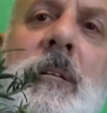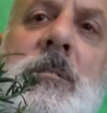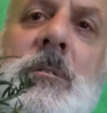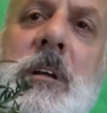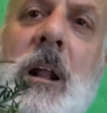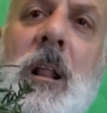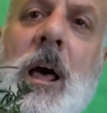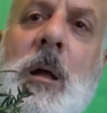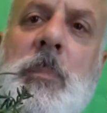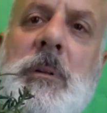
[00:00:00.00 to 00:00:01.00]
So it's got a
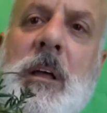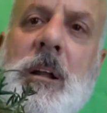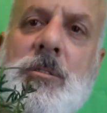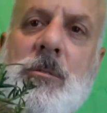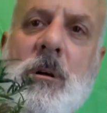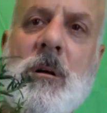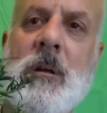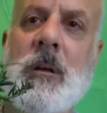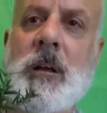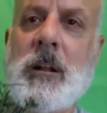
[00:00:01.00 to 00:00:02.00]
lot of potential.
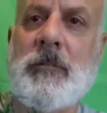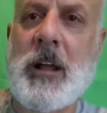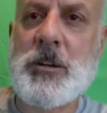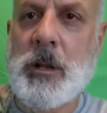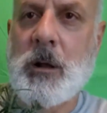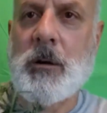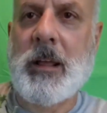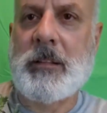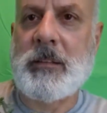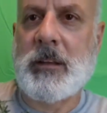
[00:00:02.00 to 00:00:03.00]
And eventually I'll
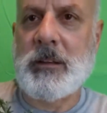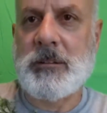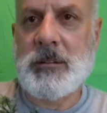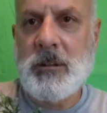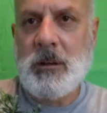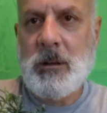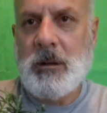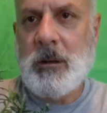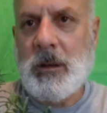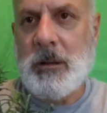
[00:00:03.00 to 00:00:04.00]
get these
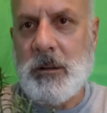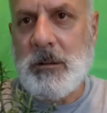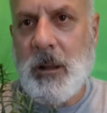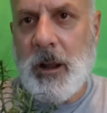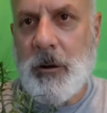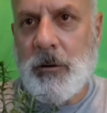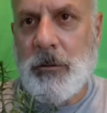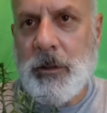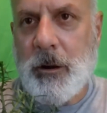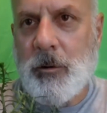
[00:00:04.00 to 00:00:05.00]
into tighter,
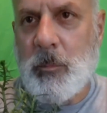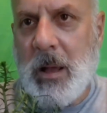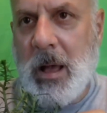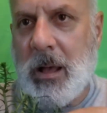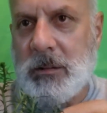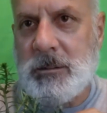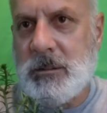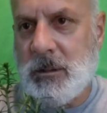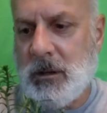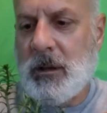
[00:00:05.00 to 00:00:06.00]
thicker
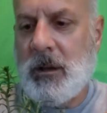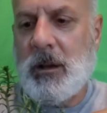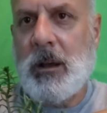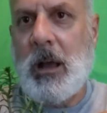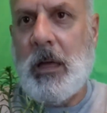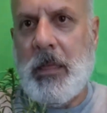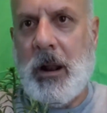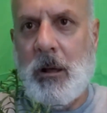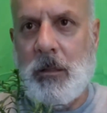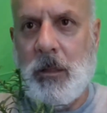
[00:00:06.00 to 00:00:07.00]
pads, and then
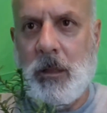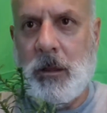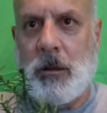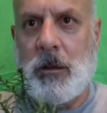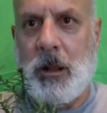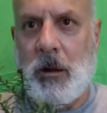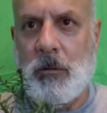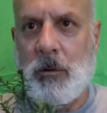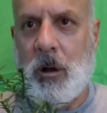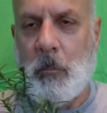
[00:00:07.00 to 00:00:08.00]
I'll
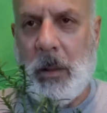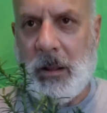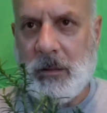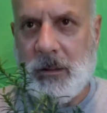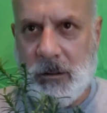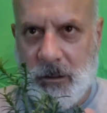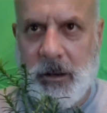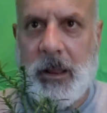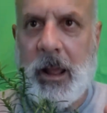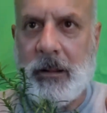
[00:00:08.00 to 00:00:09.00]

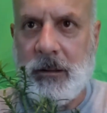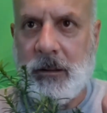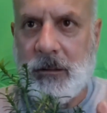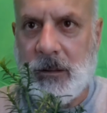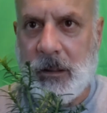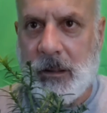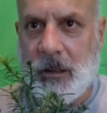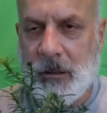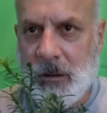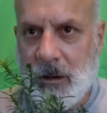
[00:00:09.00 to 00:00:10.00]
delineate
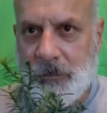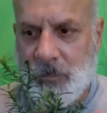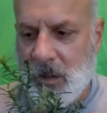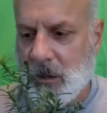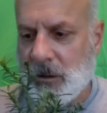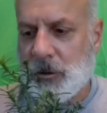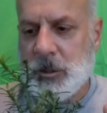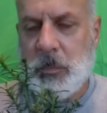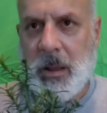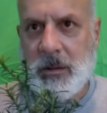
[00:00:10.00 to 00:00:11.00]
the clear
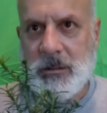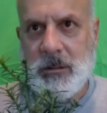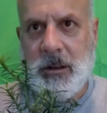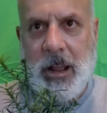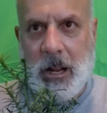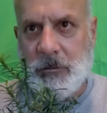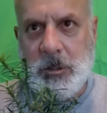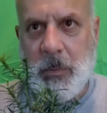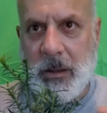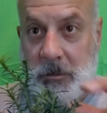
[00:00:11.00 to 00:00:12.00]
space, the negative
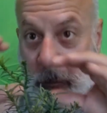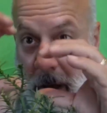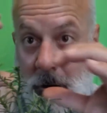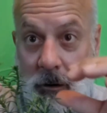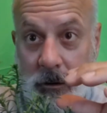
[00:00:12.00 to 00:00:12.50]
space better.